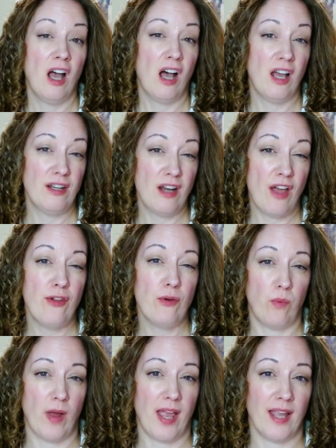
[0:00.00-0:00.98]
Another
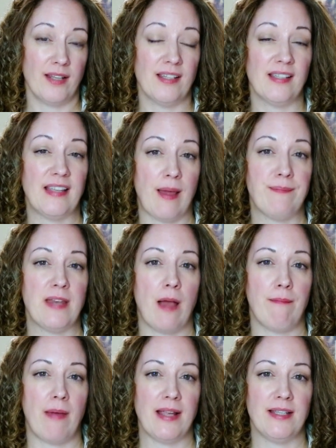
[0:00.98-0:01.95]
way to step
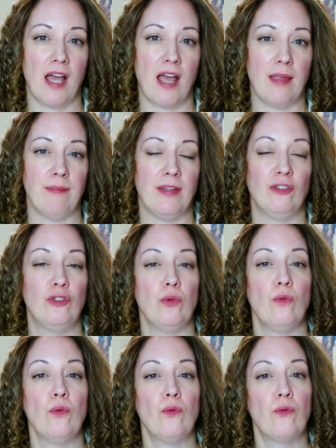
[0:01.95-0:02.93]
down by time is
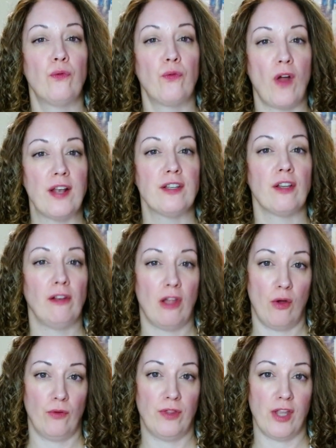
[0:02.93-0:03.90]
to front
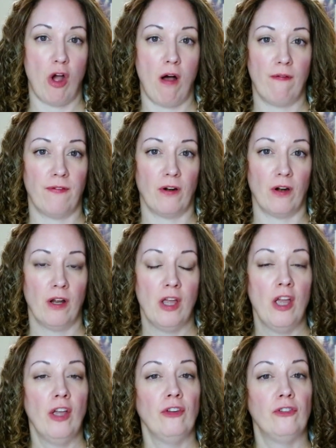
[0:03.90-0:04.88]
load the offer.
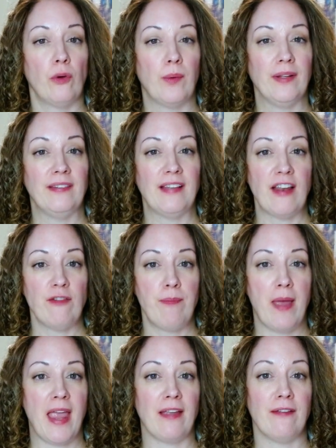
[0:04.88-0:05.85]
So instead of
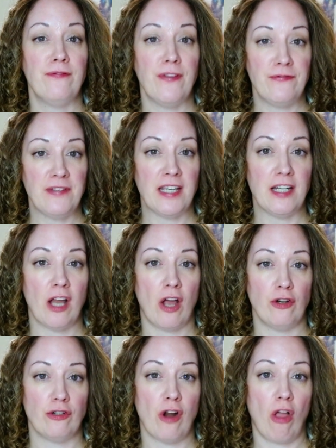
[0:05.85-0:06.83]
paying
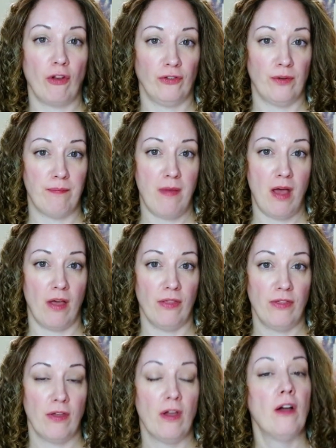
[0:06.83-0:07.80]
$1,500 a
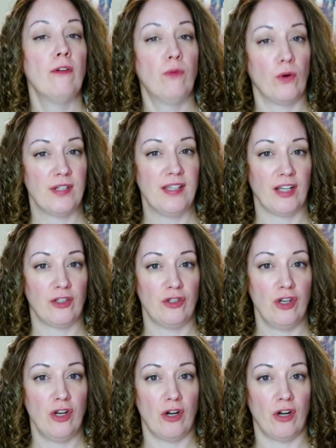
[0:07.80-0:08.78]
month for 6
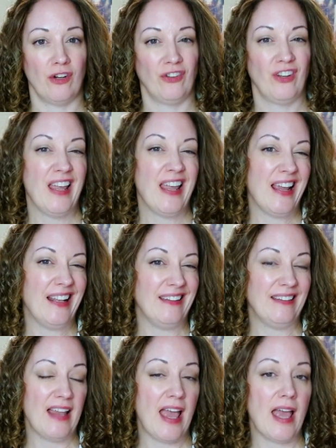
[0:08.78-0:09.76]
years,
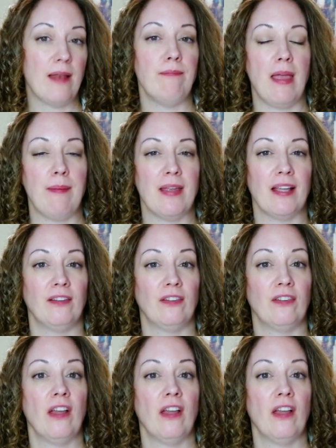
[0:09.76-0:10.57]
instead maybe it's